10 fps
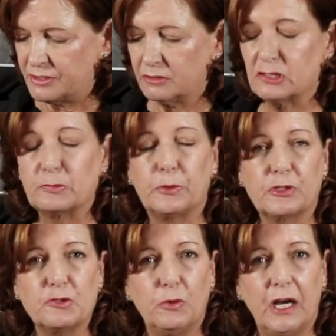still a
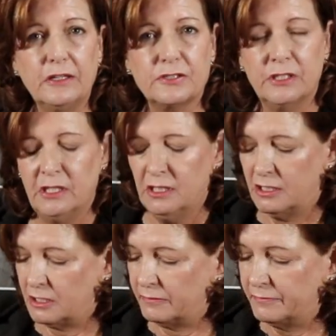sports watch,
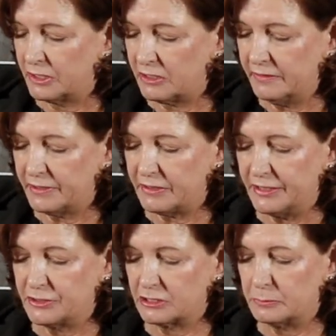very,
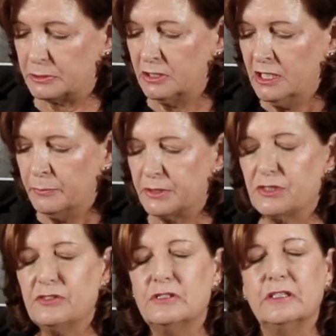very durable, but
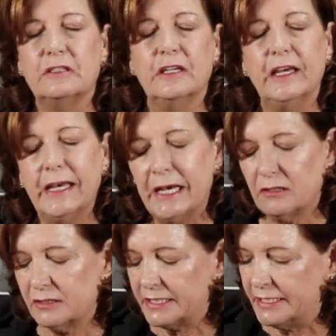just the
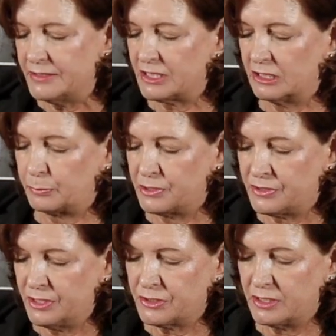elegance and the
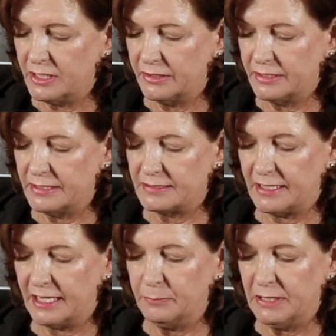precision and the
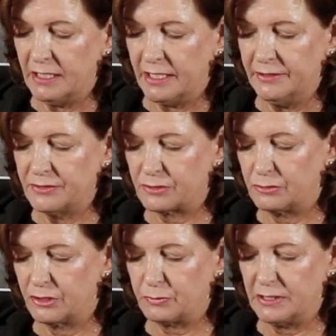design behind this. Of
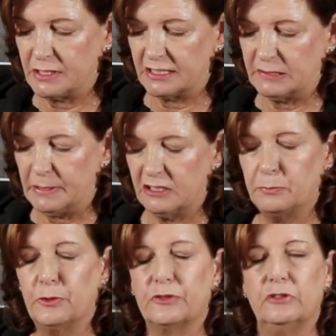course, we talked about the
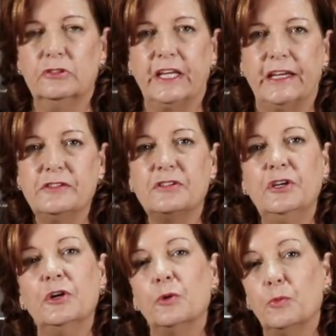porthole case.
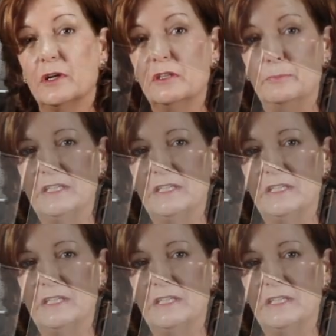One of the